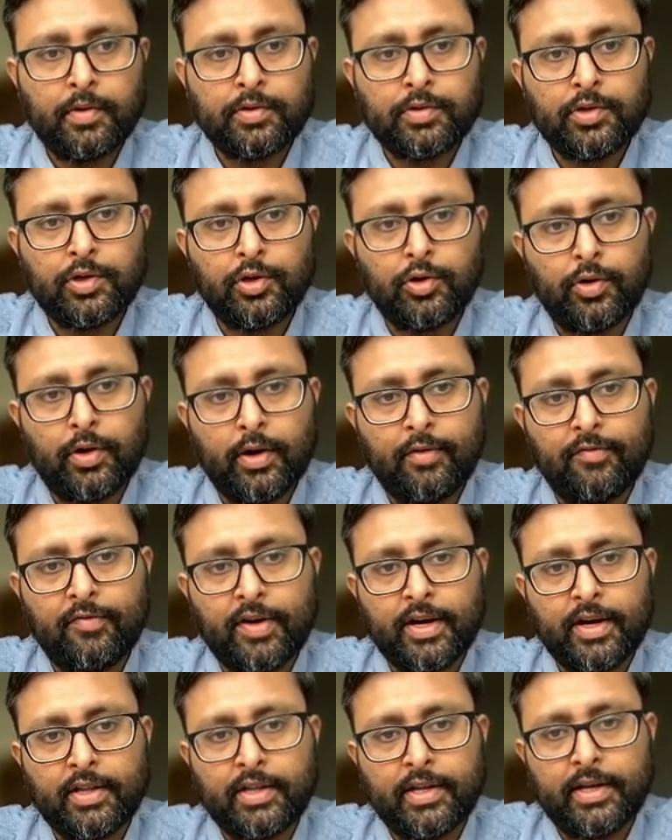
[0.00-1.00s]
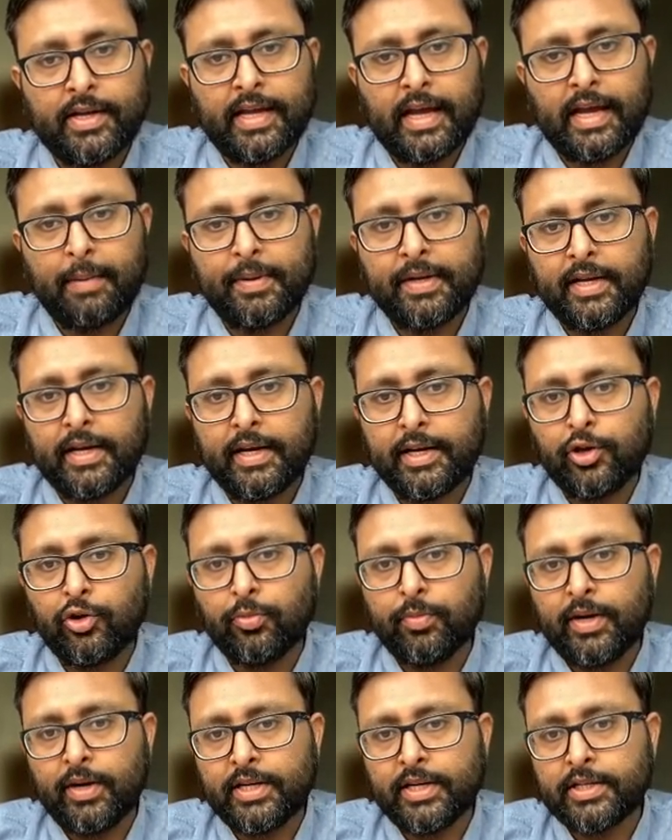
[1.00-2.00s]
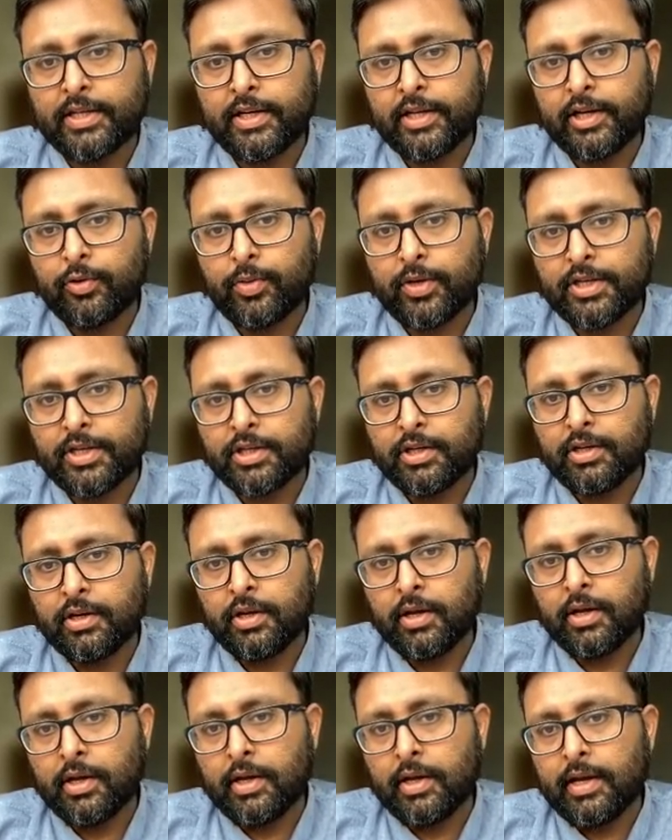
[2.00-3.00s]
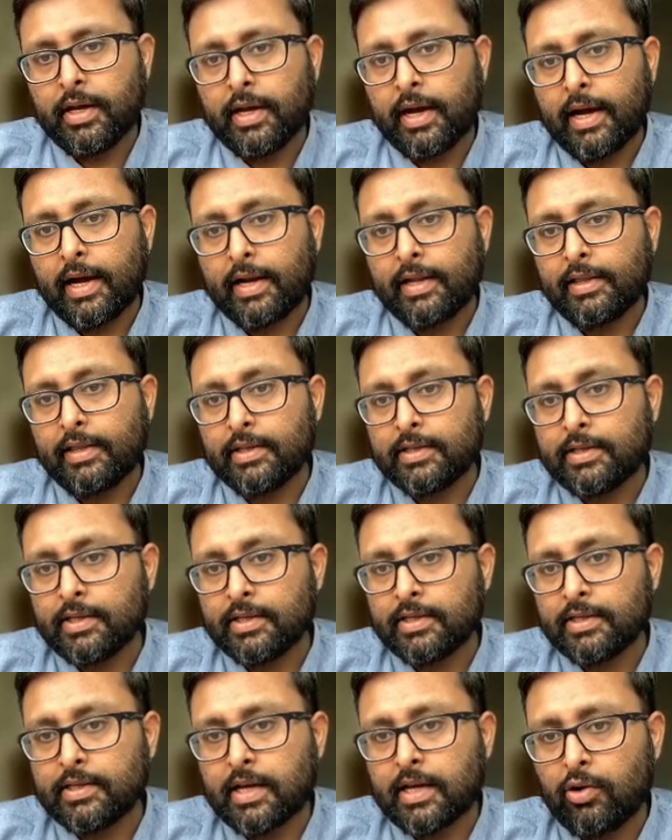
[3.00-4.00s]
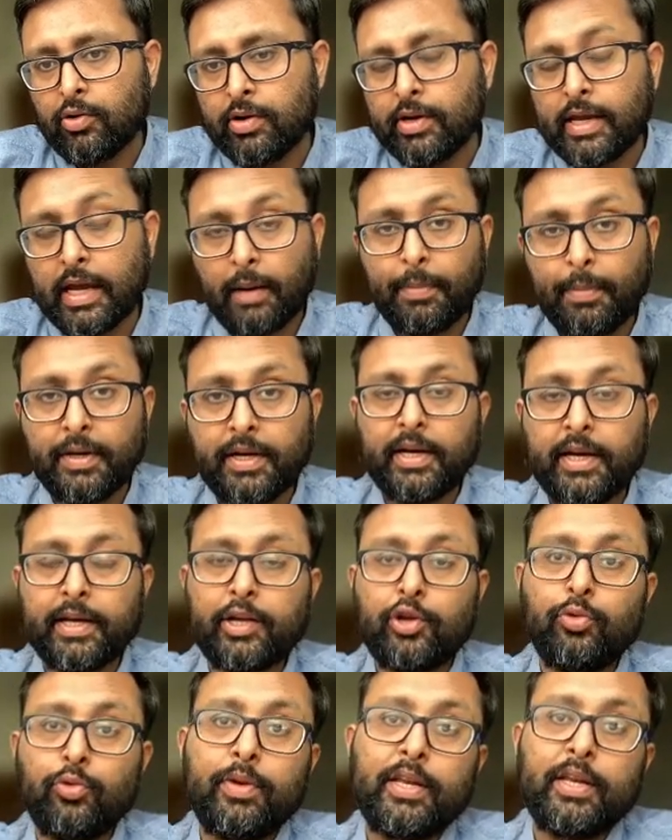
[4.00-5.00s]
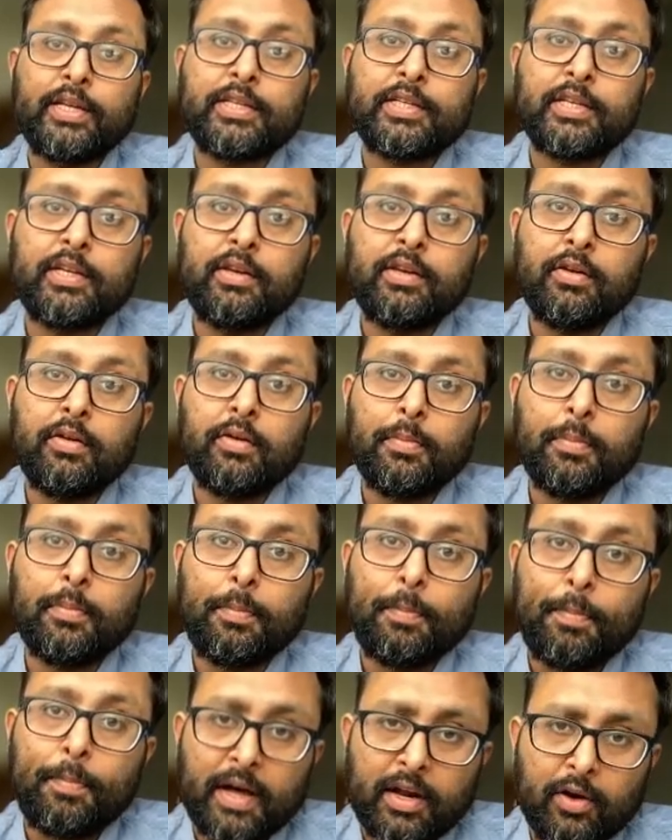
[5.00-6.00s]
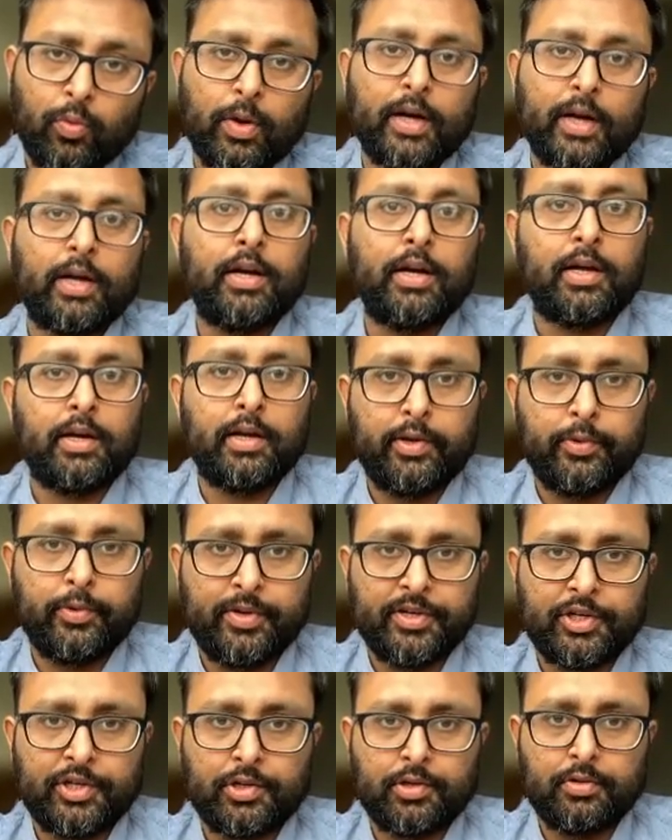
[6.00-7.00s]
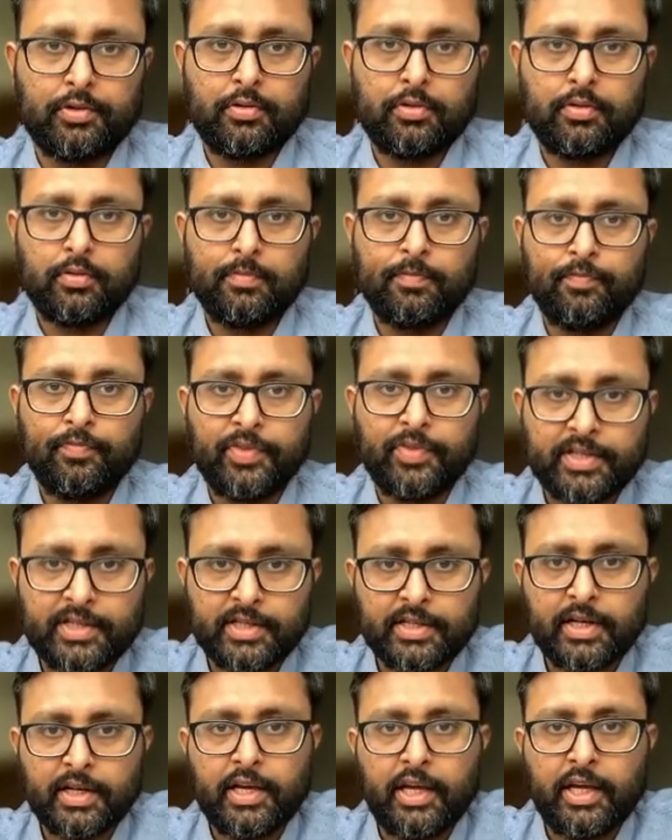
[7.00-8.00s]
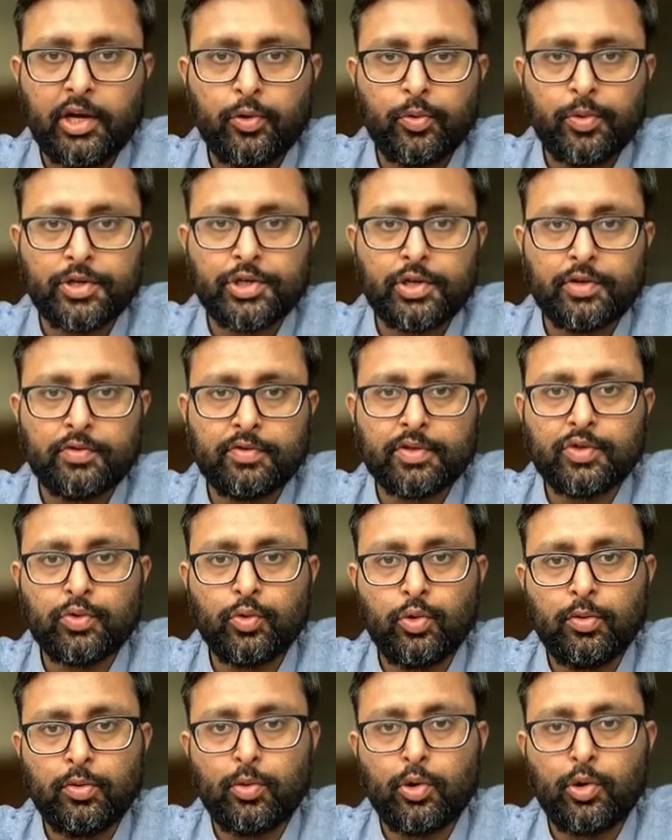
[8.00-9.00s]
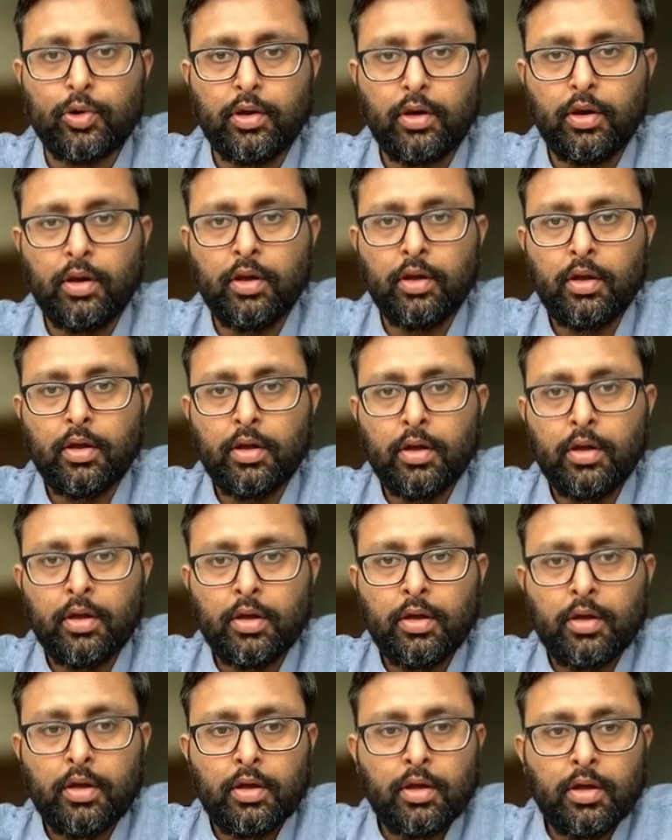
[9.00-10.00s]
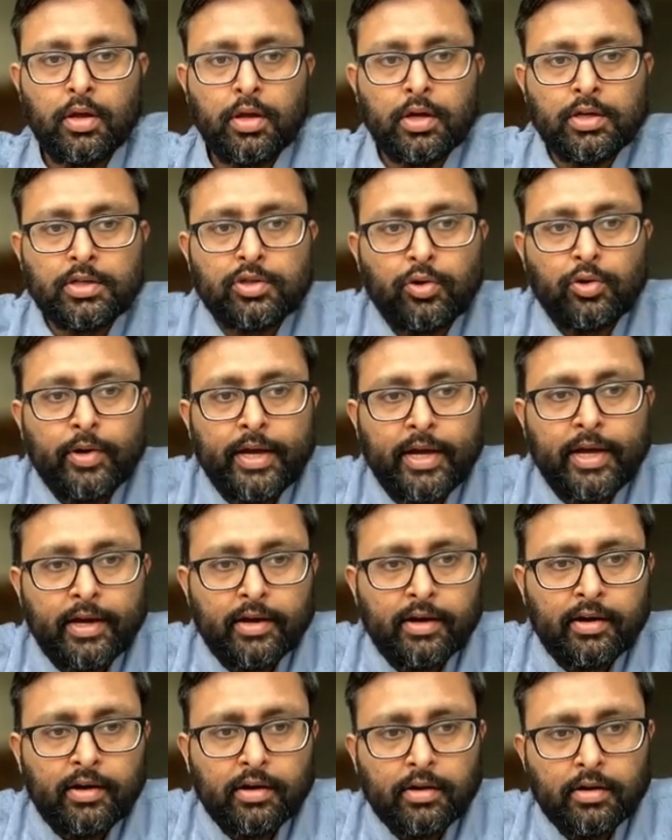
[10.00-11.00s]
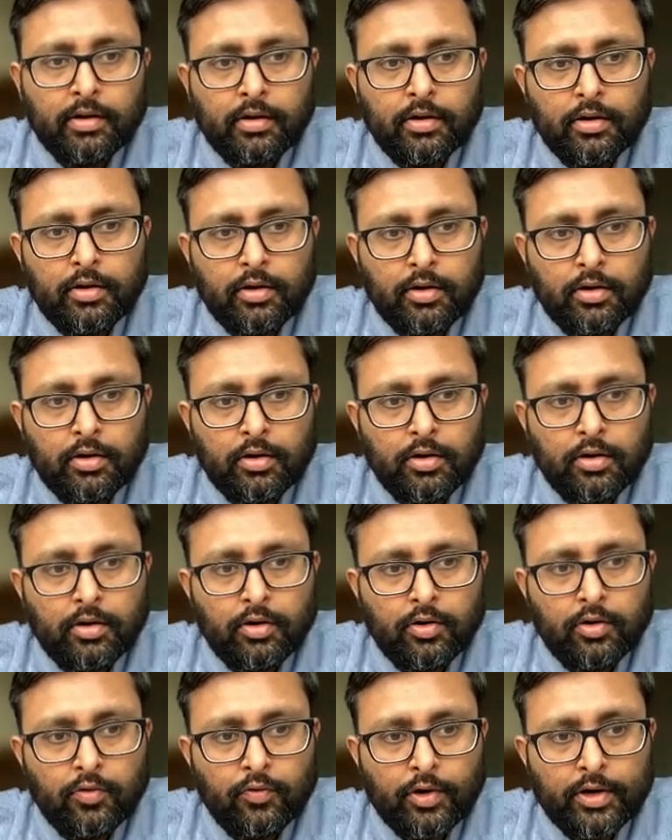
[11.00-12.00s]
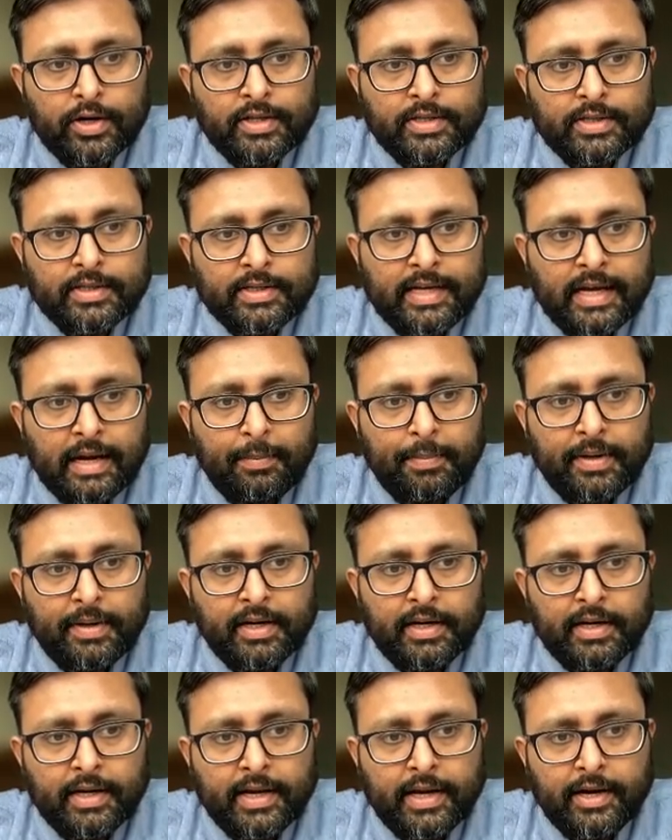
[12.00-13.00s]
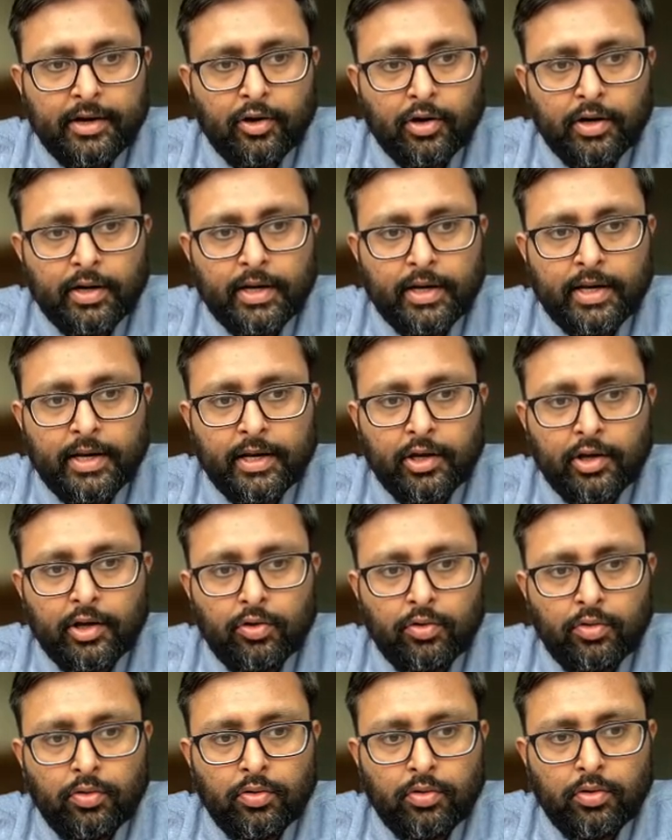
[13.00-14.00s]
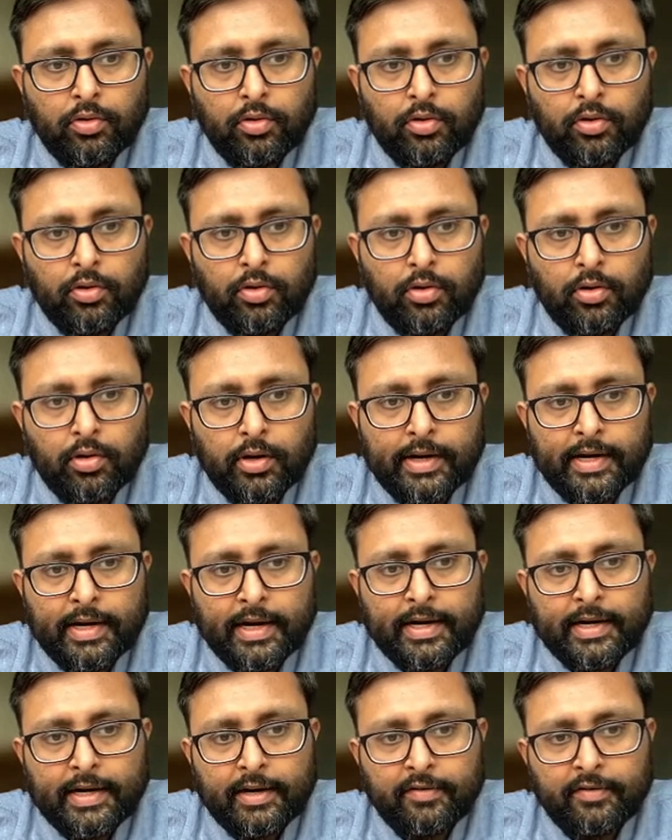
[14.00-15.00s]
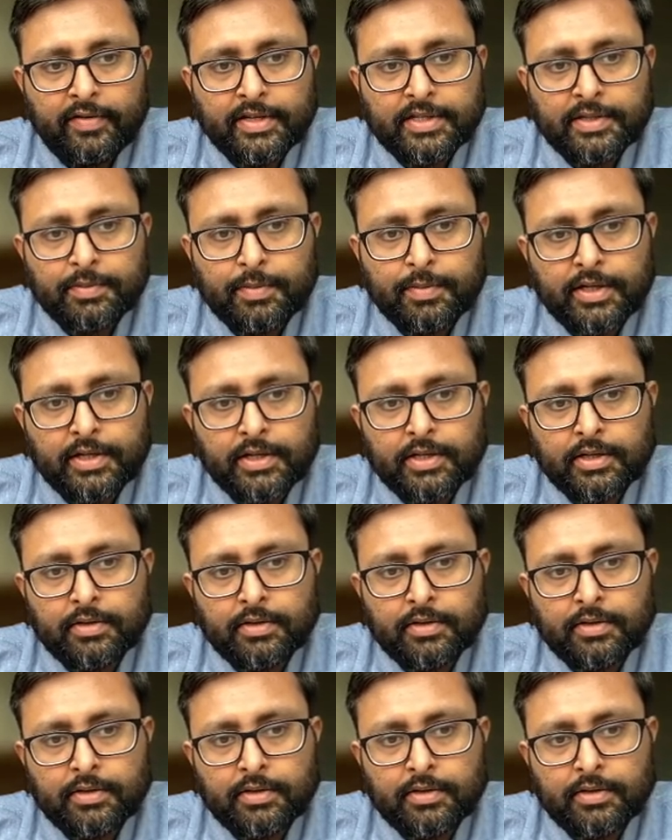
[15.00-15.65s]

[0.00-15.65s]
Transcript: So you have one, the capital accumulation equation, and this is now capital accumulation per worker equation. This is the key equation of the Solow model. So here, what is capital K dot telling you? Net investment.